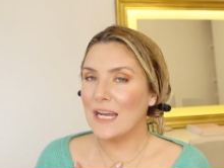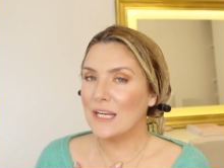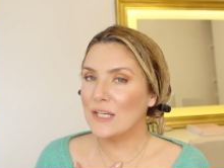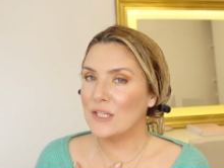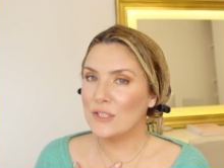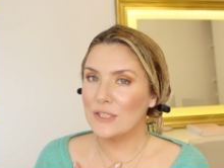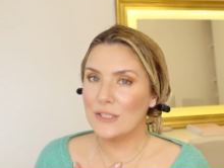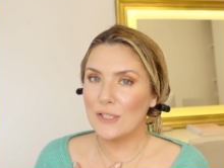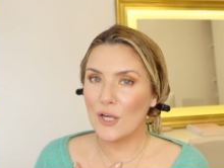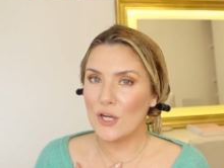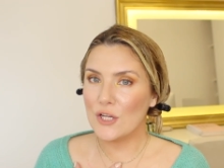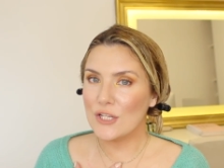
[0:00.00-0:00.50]
I
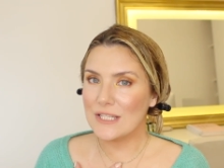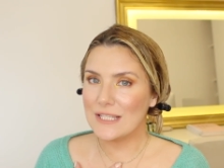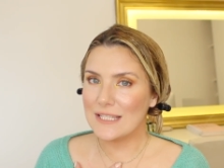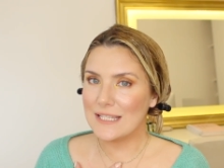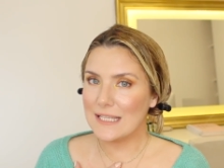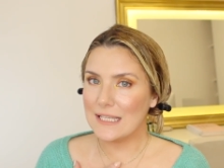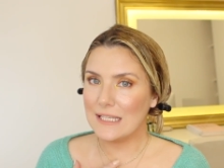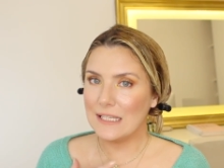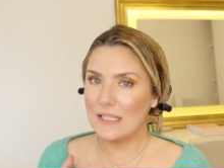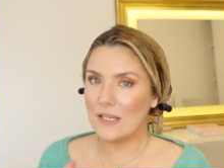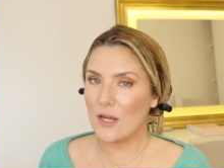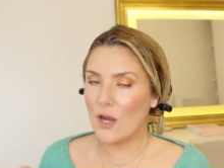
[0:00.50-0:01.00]
could not
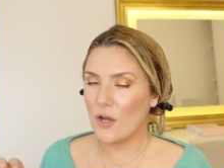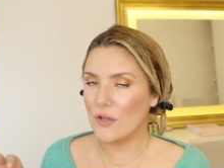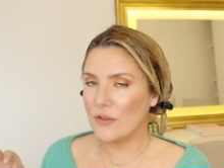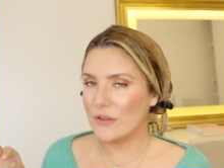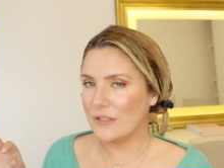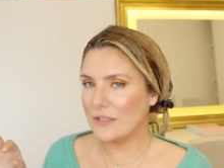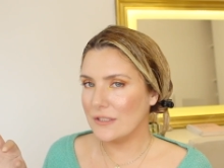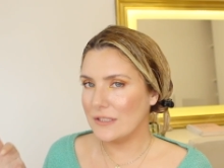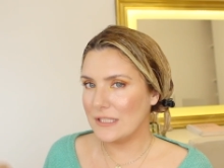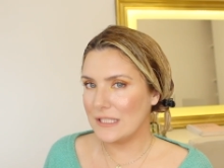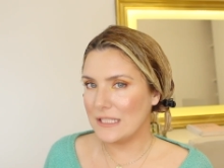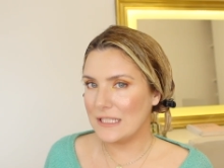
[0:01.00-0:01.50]
see it on
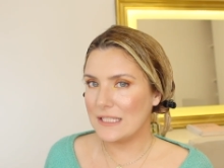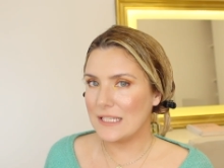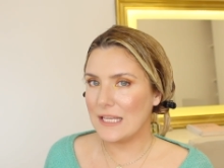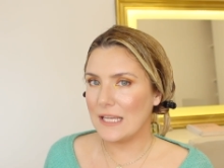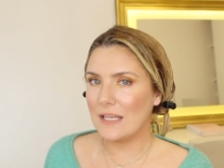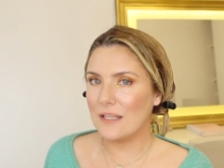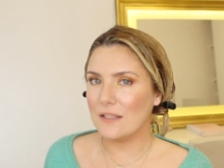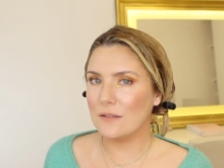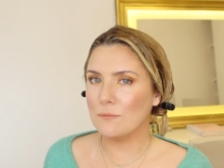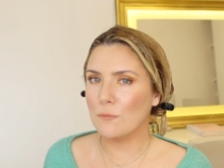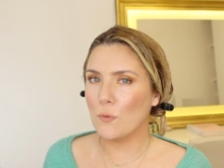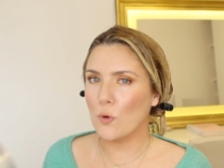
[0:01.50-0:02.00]
the
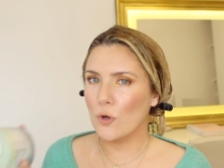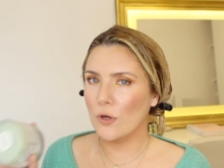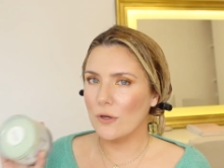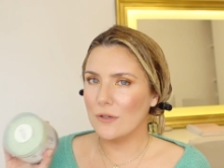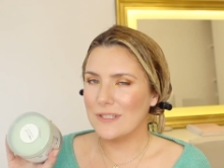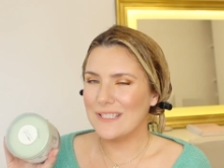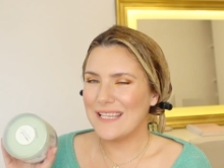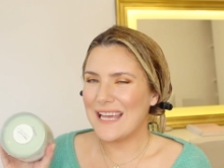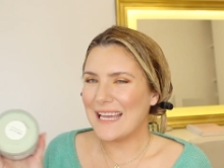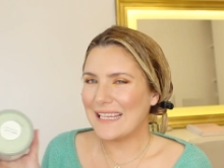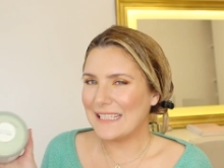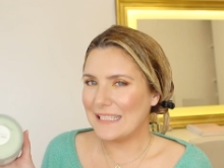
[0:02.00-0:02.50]
detailed,
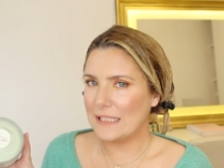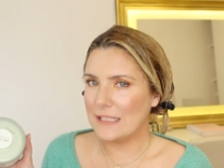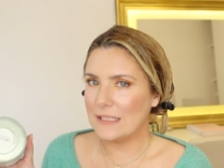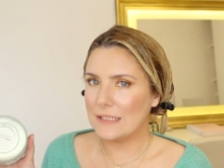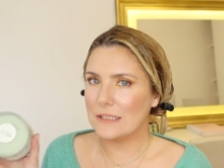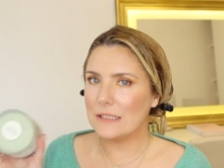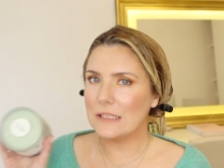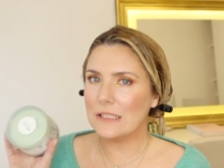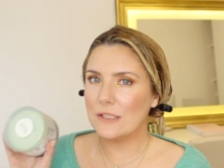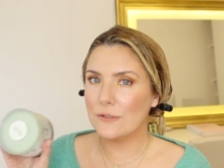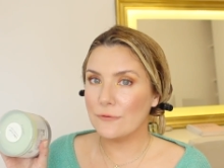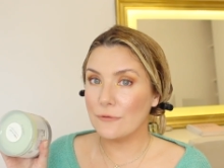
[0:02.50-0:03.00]
more
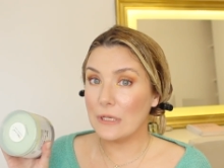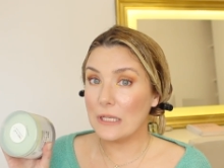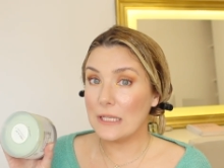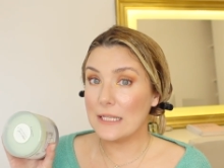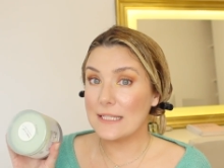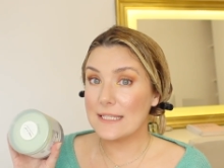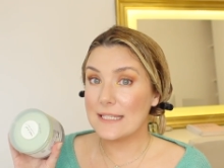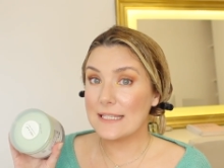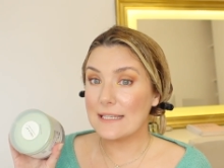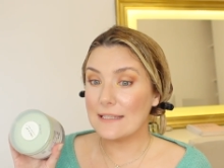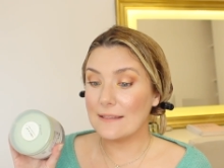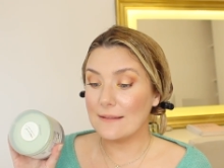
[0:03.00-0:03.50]
technical
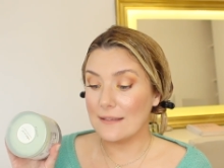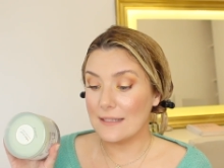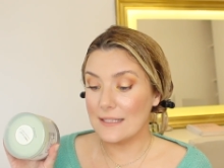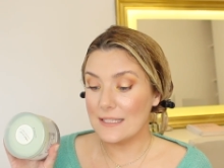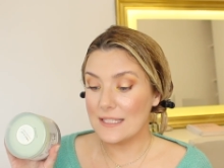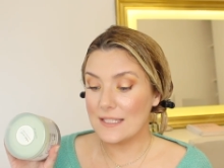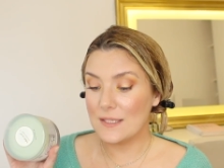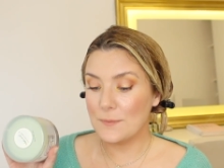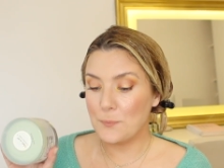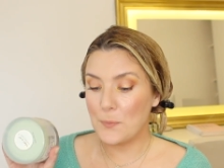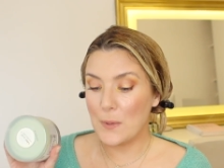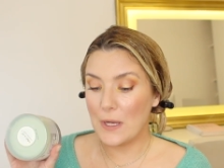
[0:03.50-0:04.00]
ingredients
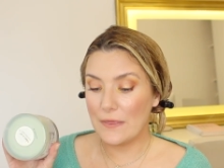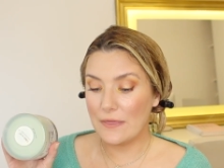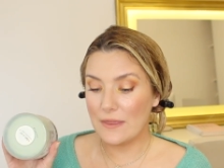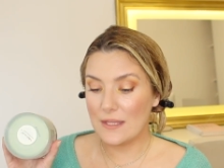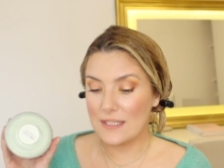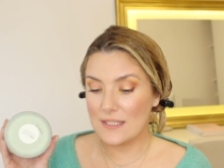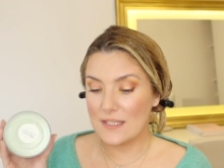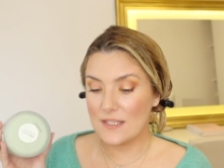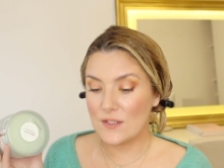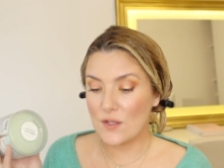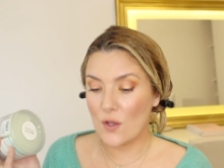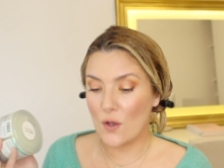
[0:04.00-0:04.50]
list, but
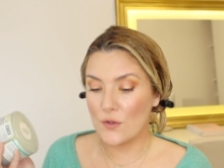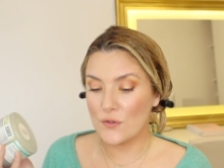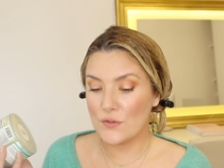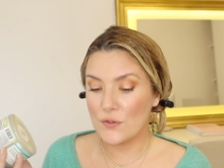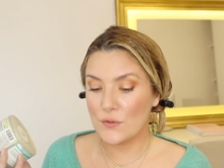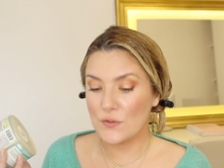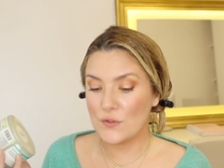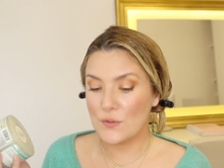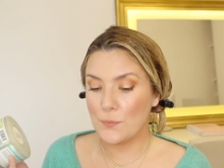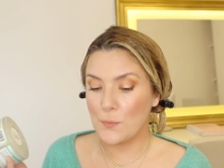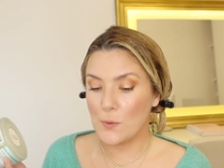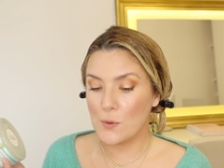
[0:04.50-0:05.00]
this is
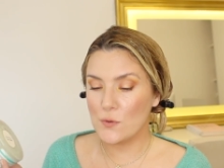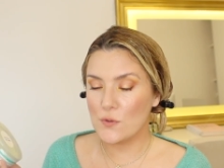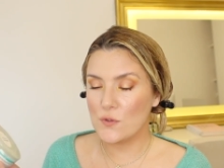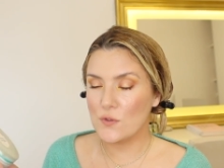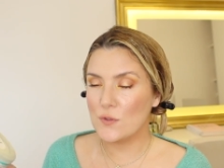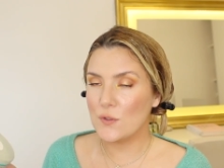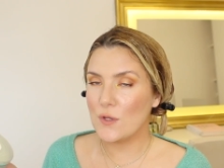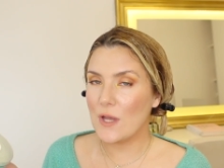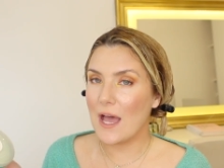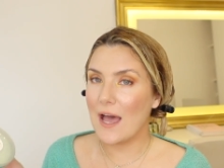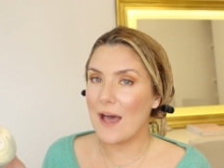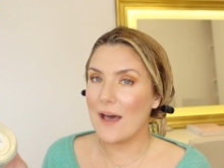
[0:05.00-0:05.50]
also
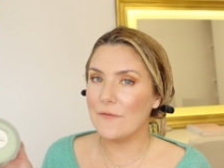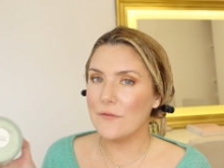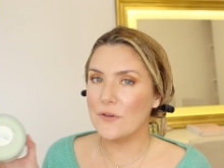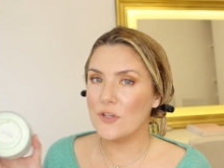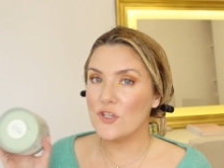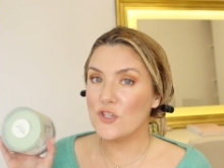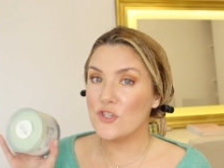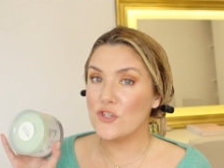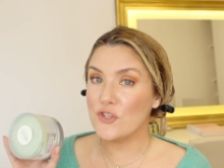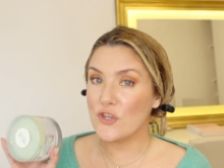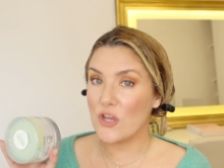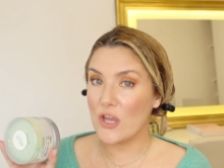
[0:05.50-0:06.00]
supposed to
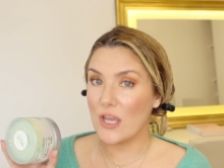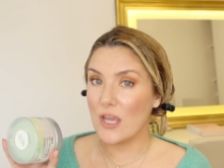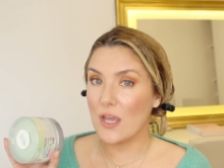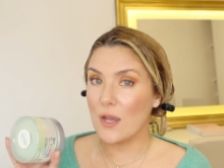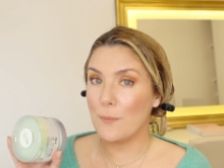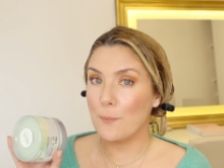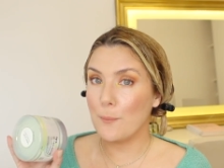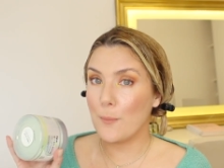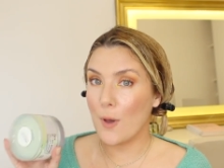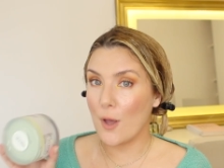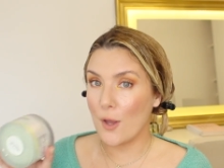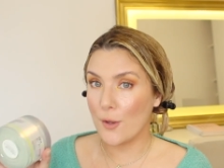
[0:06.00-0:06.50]
have
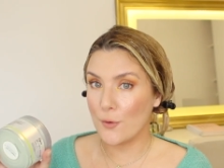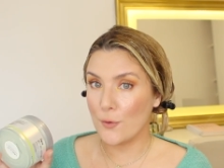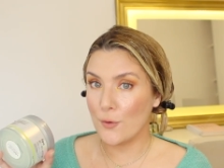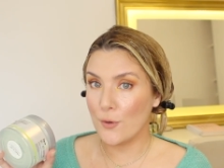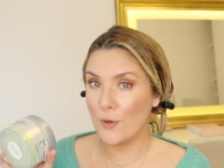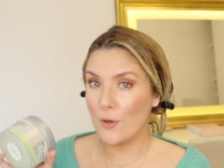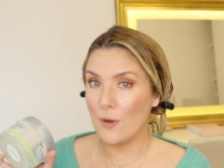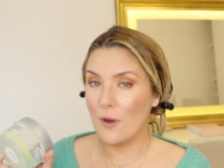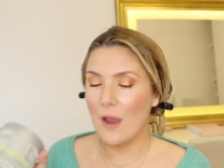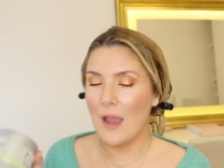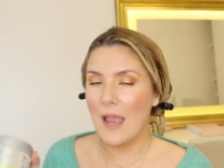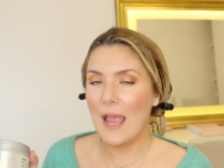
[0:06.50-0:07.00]
shea
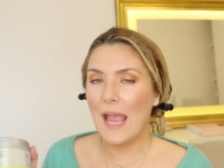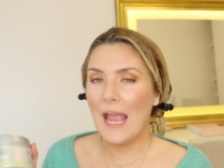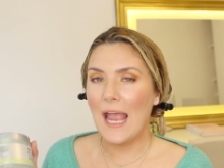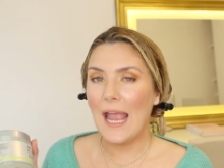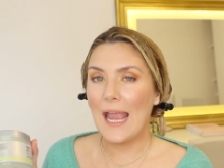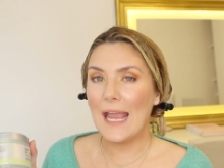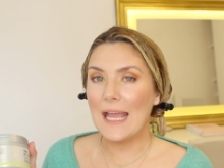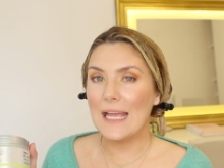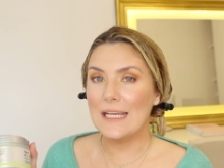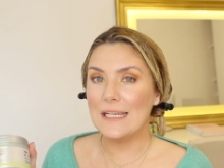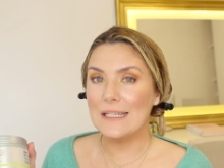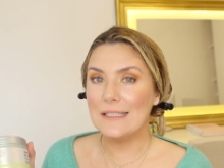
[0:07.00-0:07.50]
butter
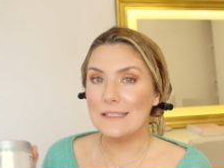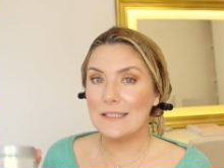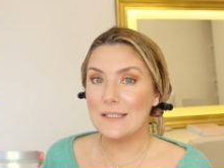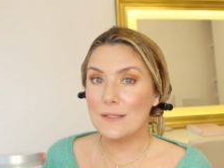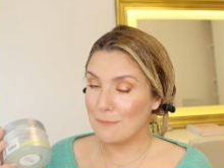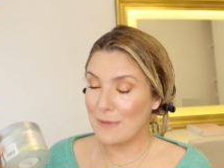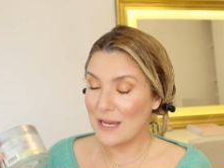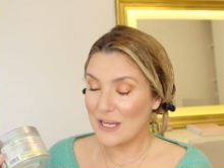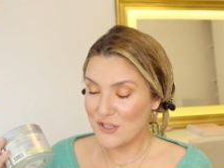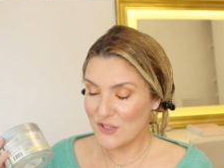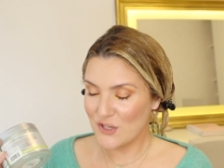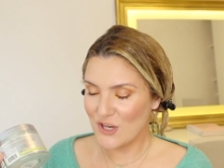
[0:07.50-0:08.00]
and
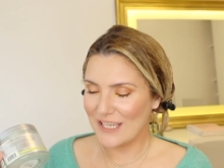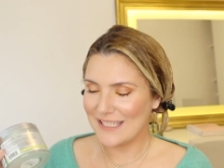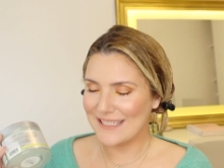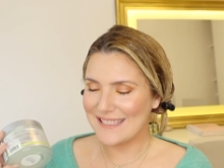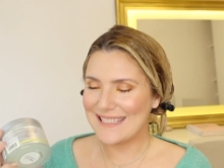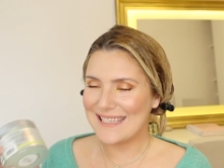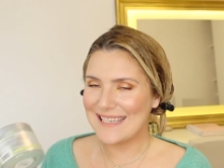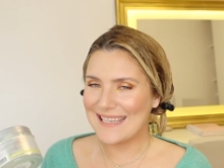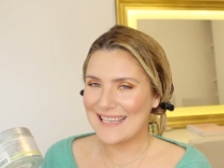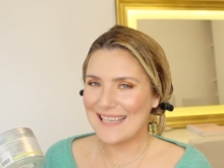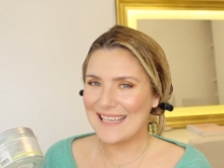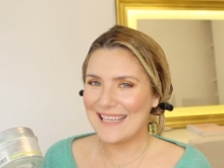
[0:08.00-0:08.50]
matcha
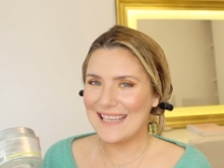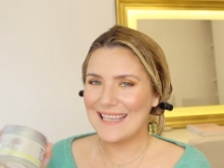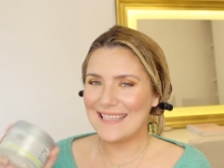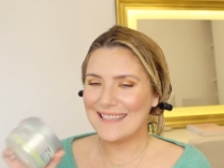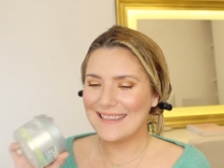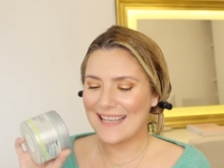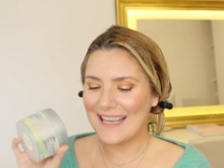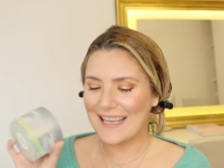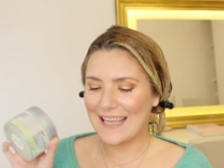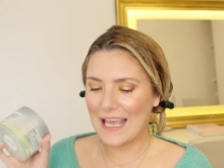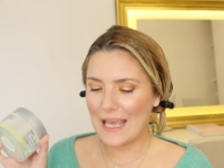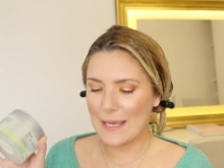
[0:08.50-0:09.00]
tea,
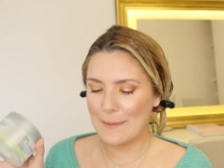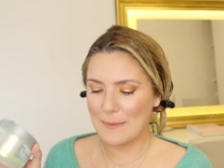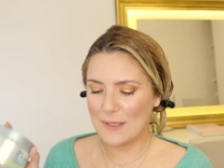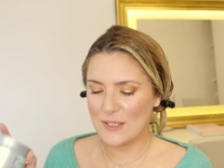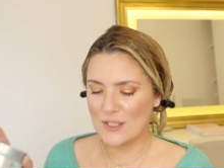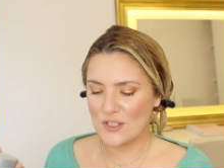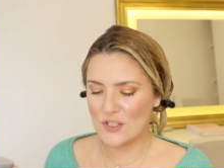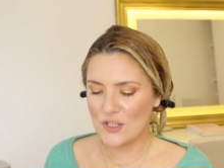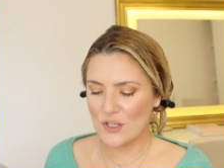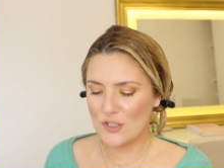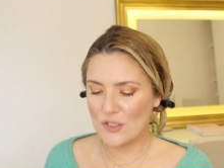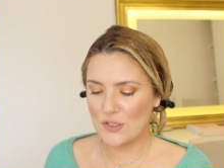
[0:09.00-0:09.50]
like I
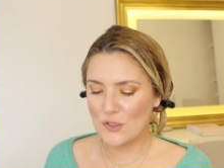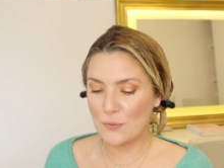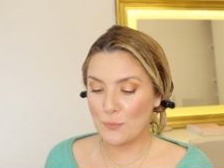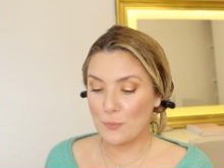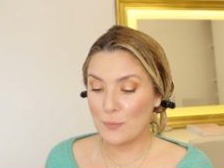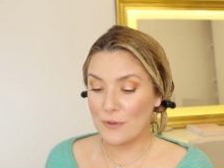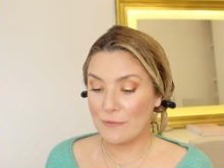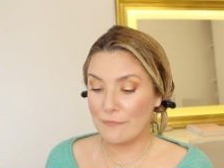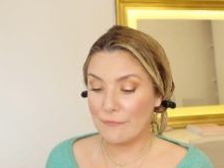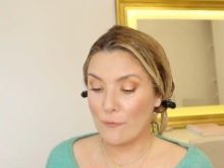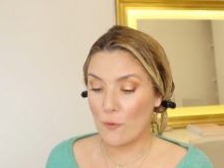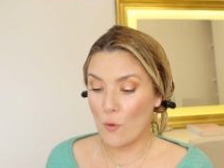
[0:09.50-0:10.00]

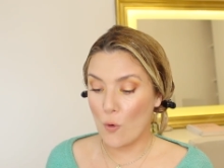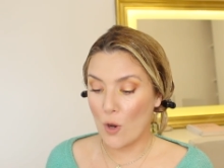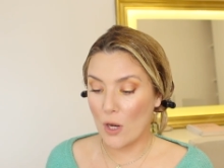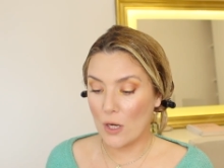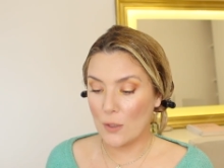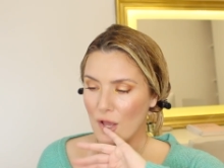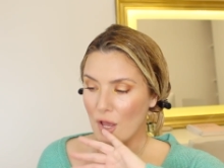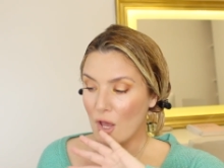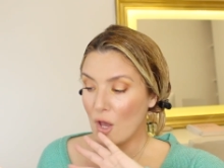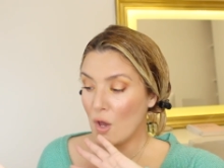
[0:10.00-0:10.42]
mentioned before.